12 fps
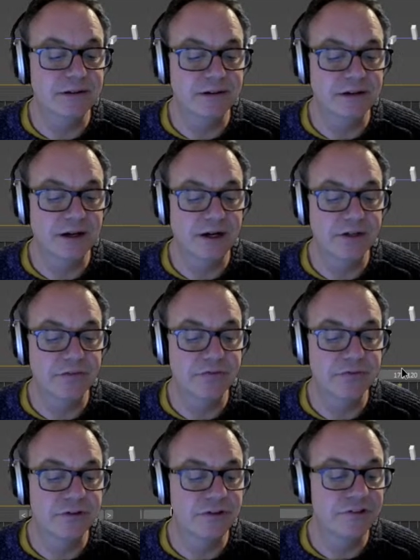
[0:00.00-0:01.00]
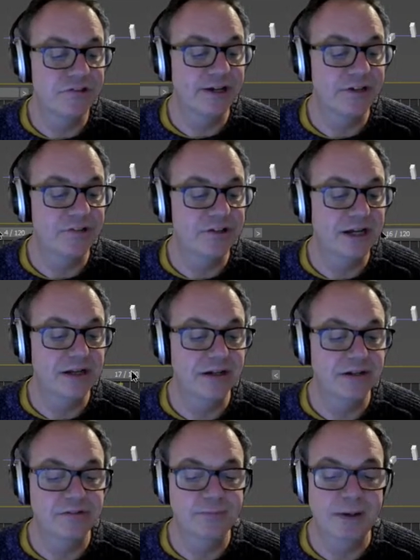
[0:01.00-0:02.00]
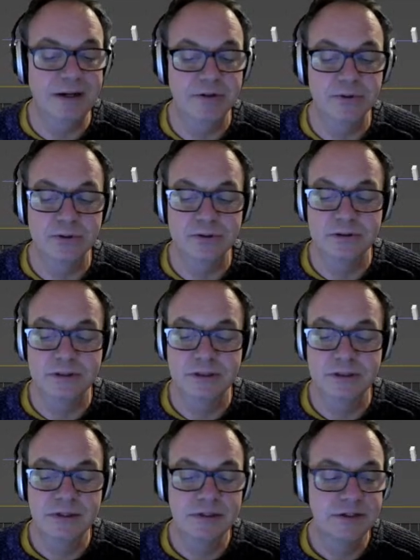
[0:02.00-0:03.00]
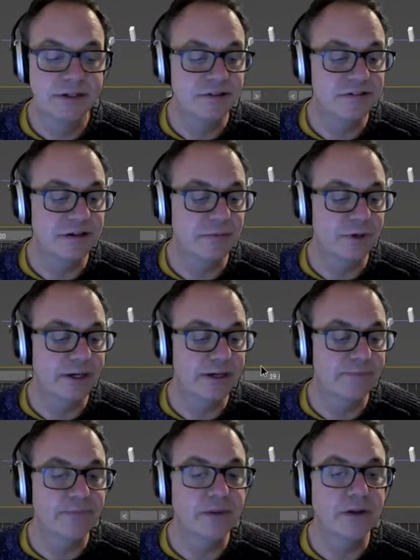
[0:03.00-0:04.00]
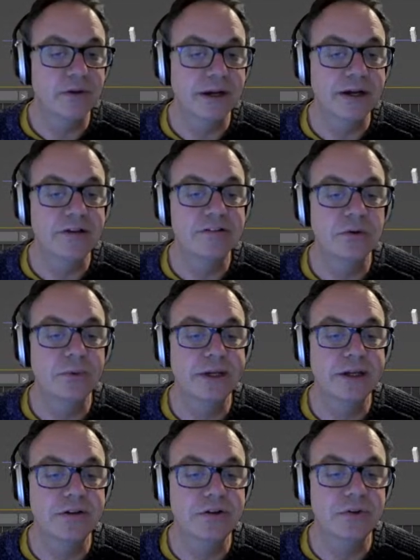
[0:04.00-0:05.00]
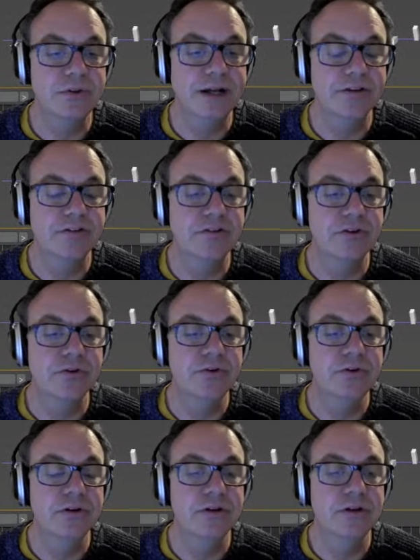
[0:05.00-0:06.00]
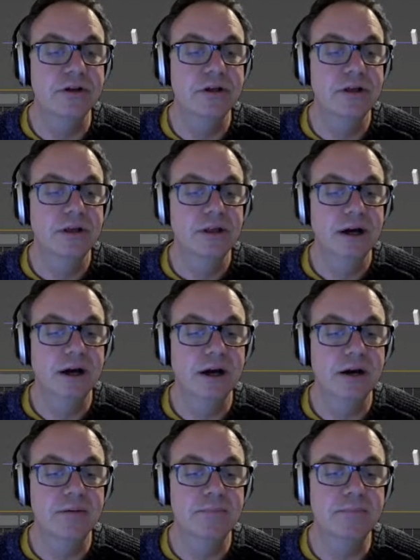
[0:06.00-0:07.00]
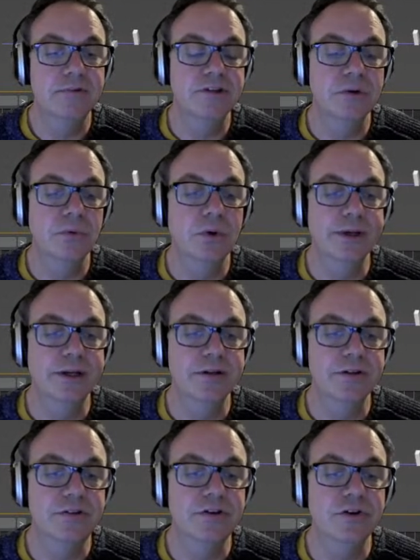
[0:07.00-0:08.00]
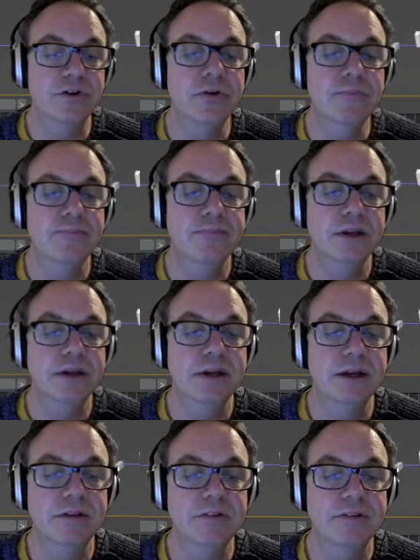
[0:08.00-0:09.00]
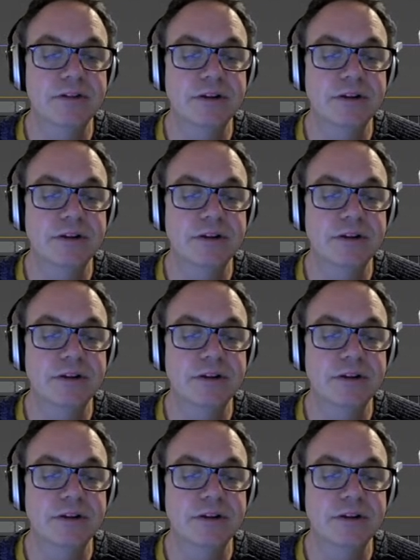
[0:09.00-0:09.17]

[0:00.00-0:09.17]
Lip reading: kind of change color, sparkle in some way. Okay, so we can do that too. So what we could do is